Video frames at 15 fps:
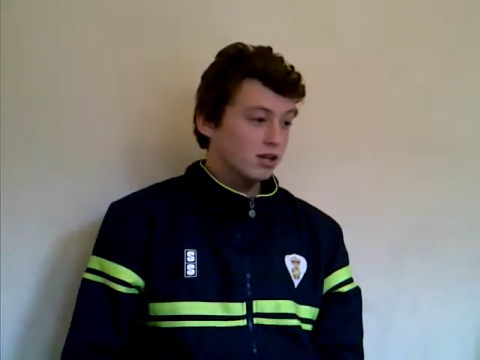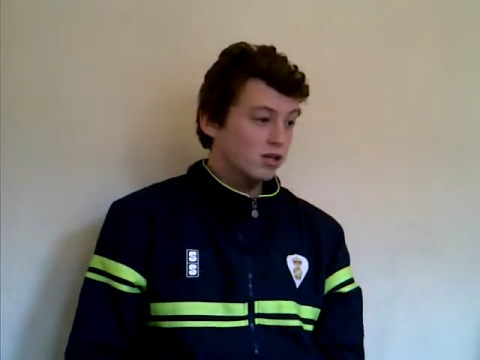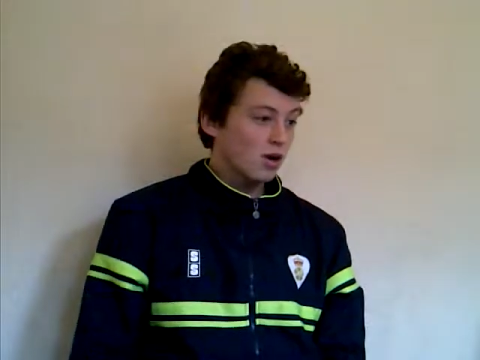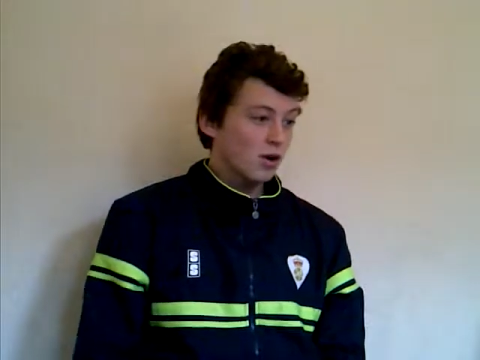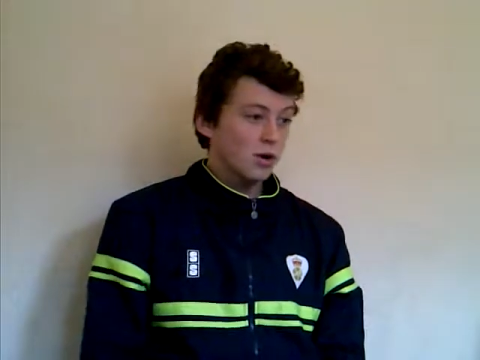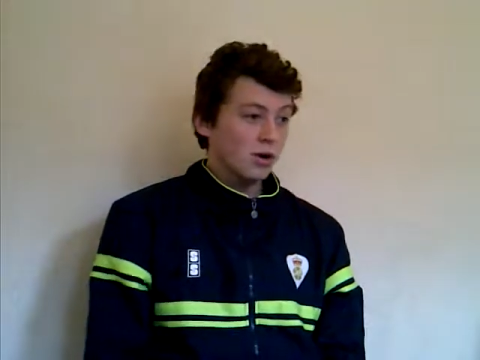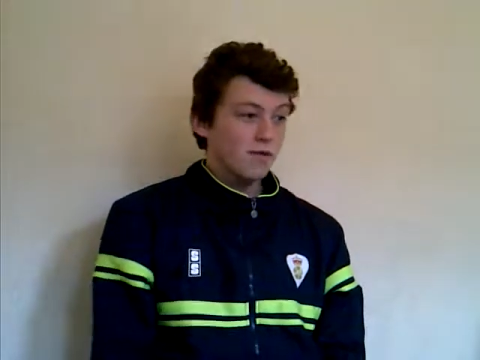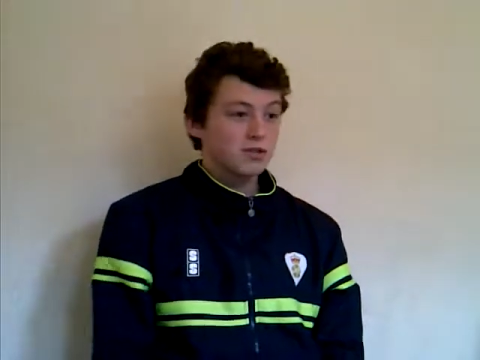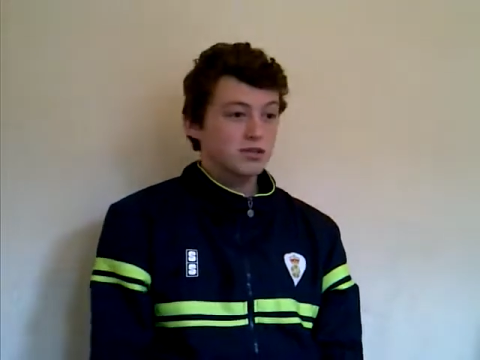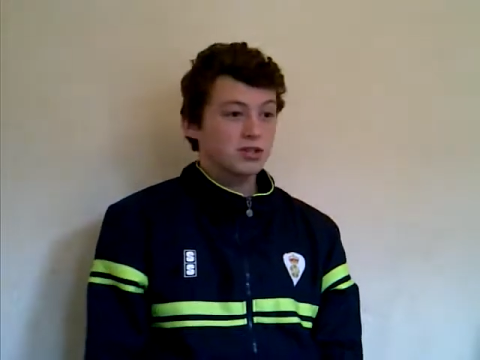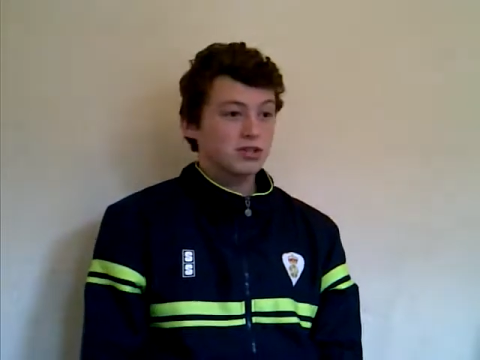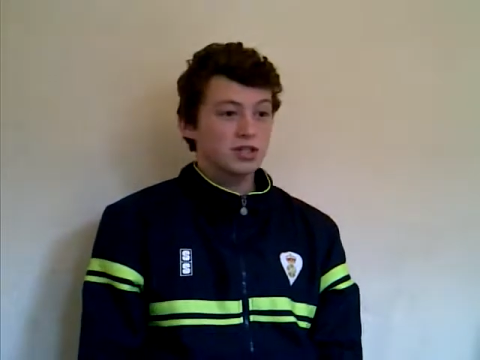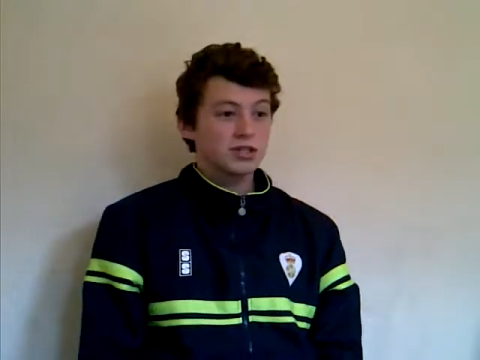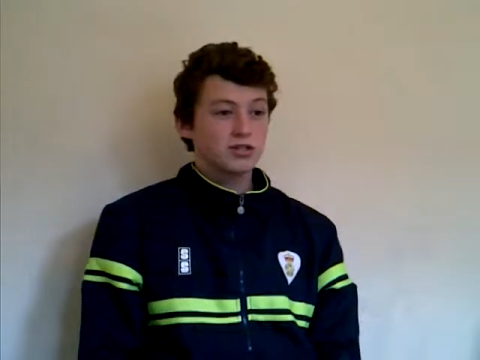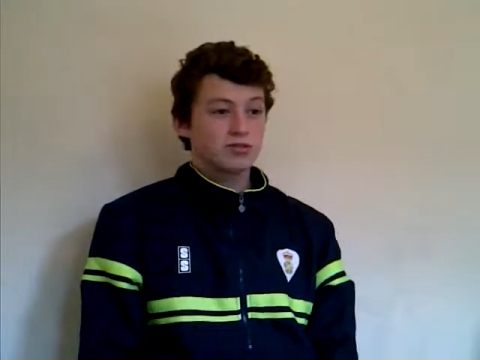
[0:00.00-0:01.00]
going over to
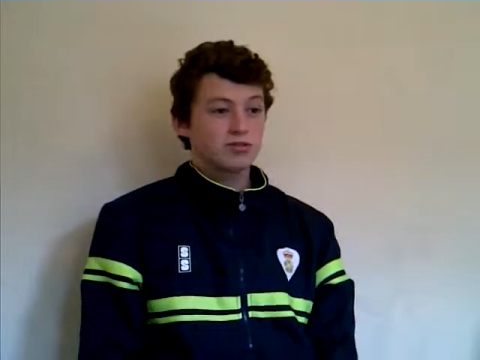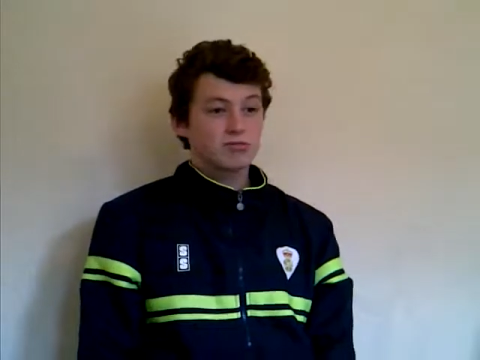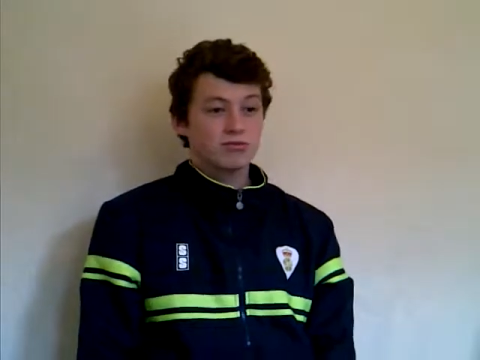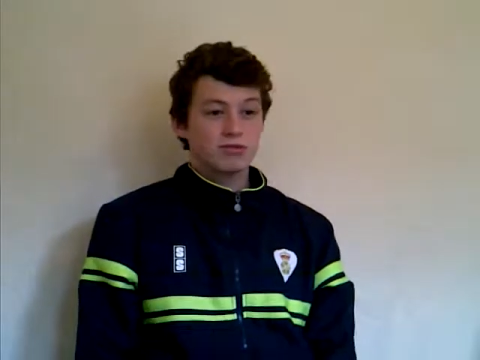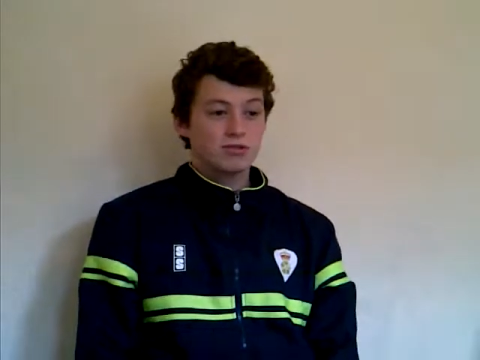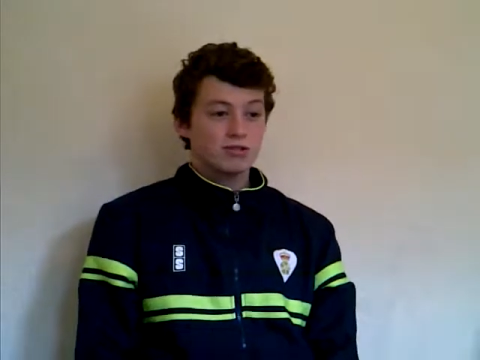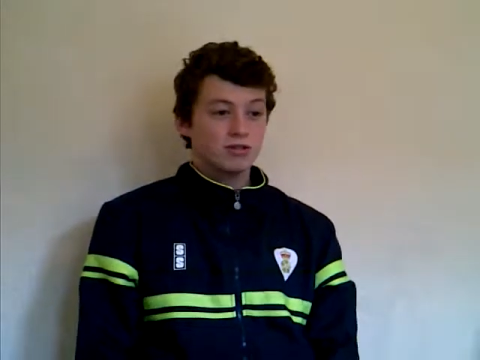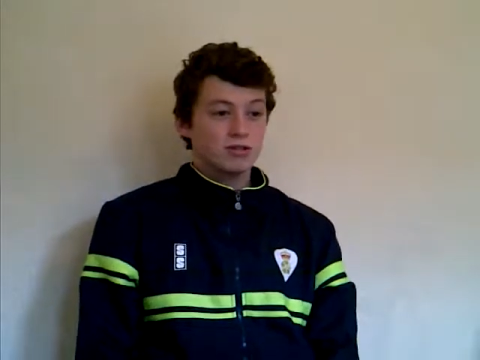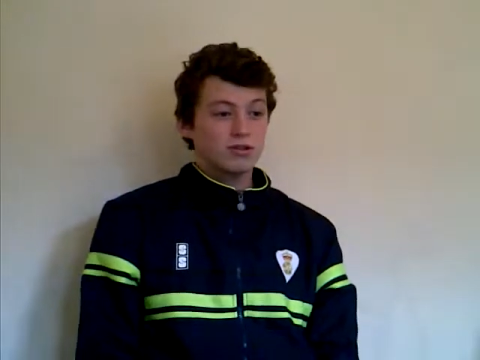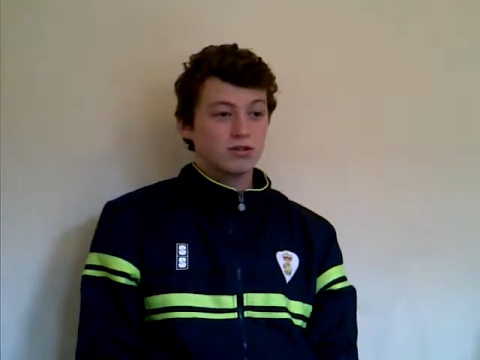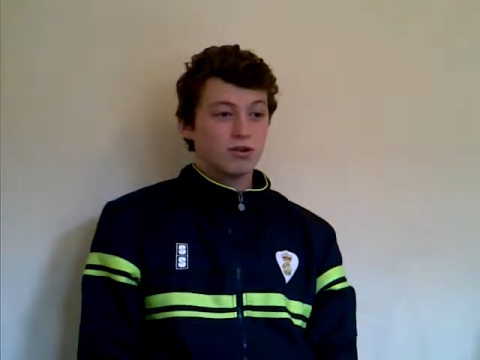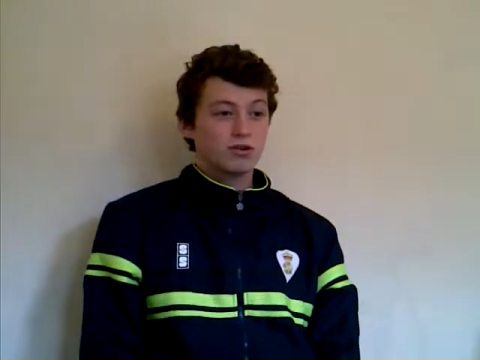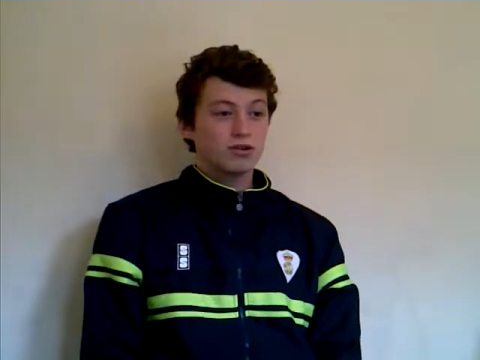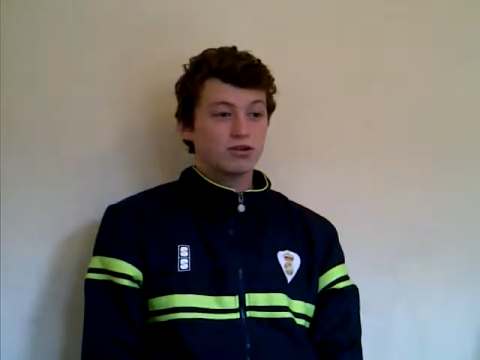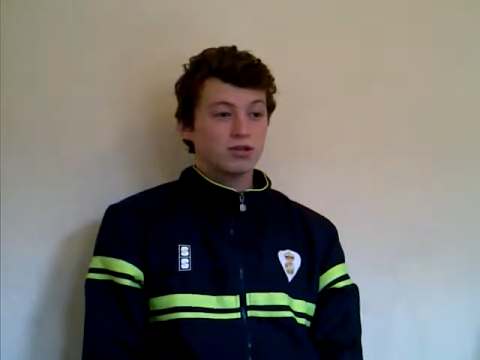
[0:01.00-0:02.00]
these
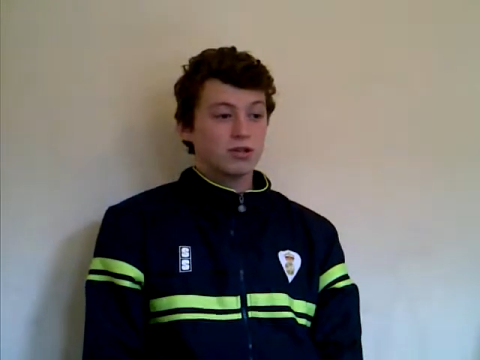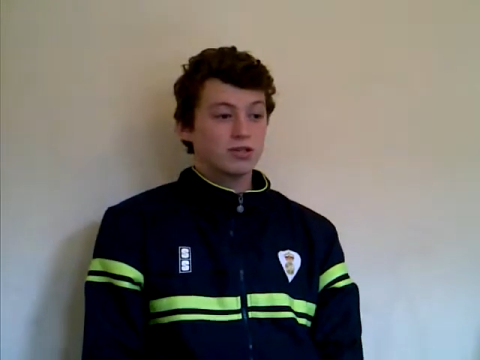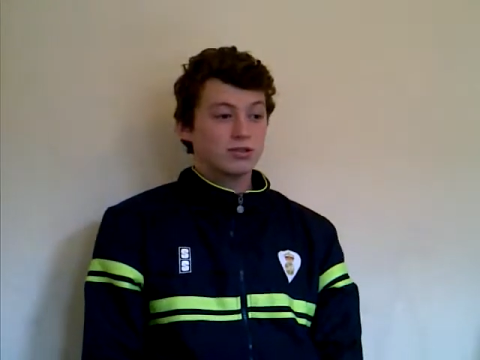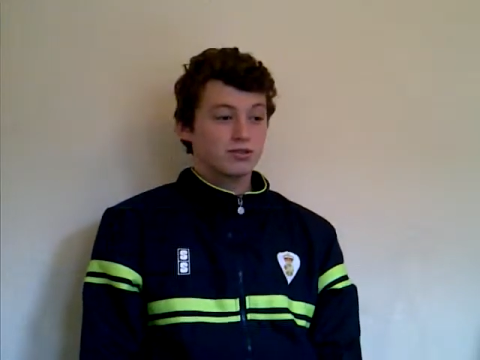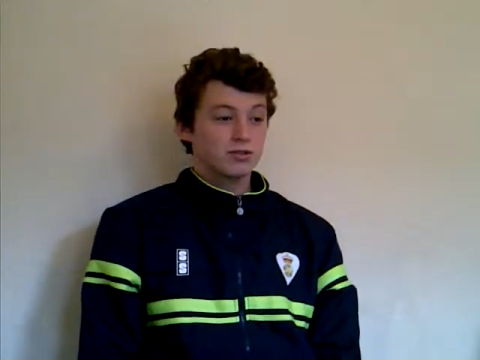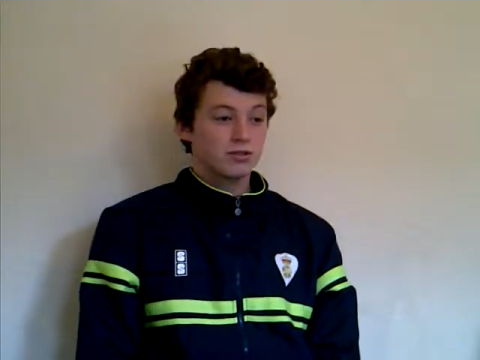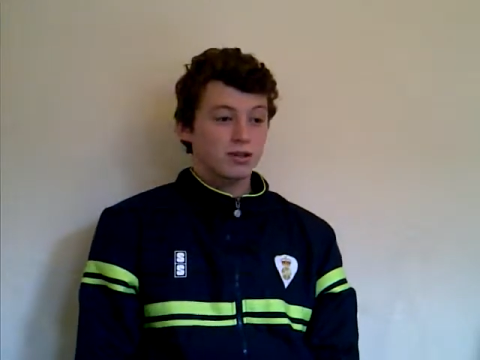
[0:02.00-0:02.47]
countries